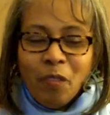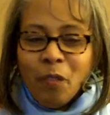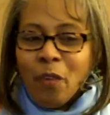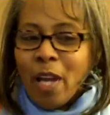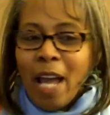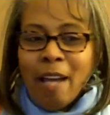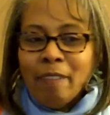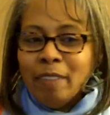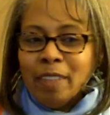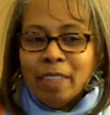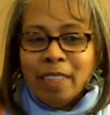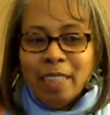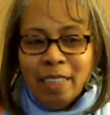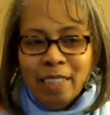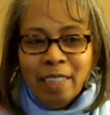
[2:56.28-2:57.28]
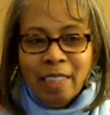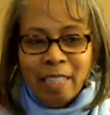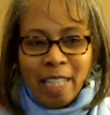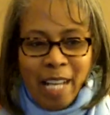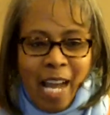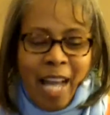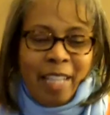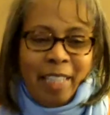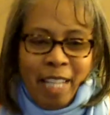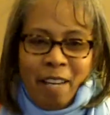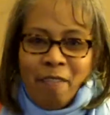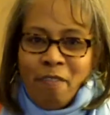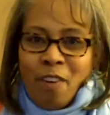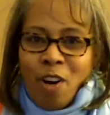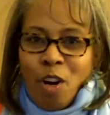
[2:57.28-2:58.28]
We haven't gotten
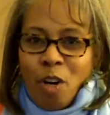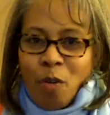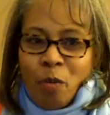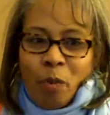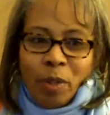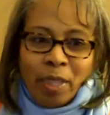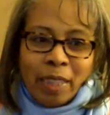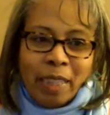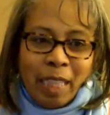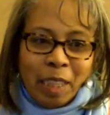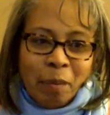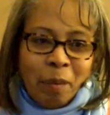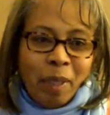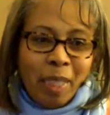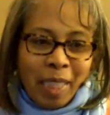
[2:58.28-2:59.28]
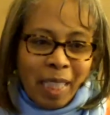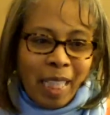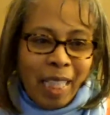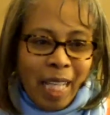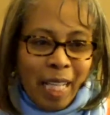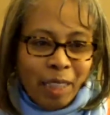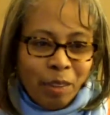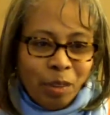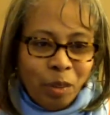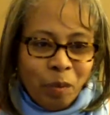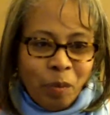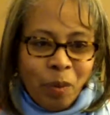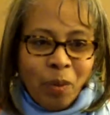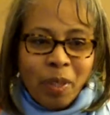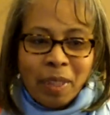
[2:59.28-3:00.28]
that far with assessment in a
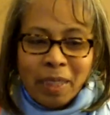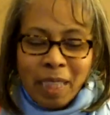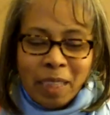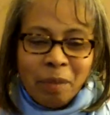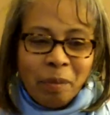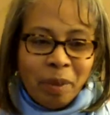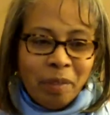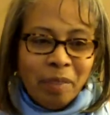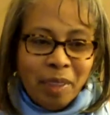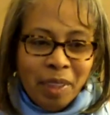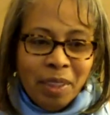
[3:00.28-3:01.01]
classroom or assessment of